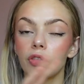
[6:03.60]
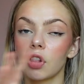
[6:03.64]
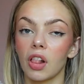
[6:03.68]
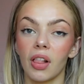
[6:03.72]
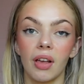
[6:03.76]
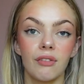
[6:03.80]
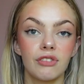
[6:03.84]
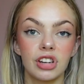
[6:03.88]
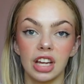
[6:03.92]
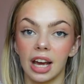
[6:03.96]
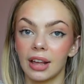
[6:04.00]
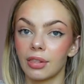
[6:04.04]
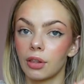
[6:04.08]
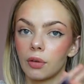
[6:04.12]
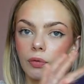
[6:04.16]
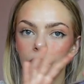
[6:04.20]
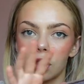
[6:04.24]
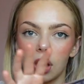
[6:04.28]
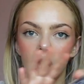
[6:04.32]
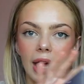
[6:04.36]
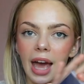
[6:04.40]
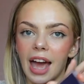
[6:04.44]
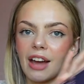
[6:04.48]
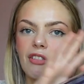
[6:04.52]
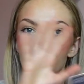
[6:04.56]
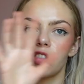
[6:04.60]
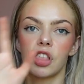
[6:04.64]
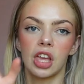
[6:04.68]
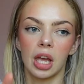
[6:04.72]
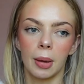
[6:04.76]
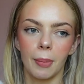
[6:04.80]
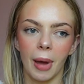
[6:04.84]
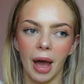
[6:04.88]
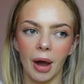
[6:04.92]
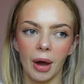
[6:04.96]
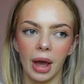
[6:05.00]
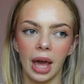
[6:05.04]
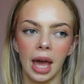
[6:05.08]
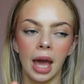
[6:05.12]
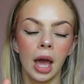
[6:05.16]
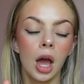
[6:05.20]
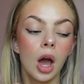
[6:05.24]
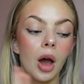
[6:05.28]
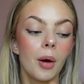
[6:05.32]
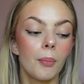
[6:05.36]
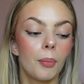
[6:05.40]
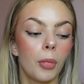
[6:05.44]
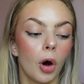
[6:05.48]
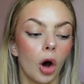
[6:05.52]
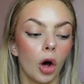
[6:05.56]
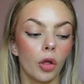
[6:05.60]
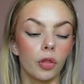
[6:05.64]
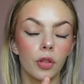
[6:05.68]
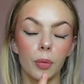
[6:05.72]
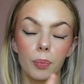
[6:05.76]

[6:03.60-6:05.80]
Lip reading: the lavender, I love the everything about it, but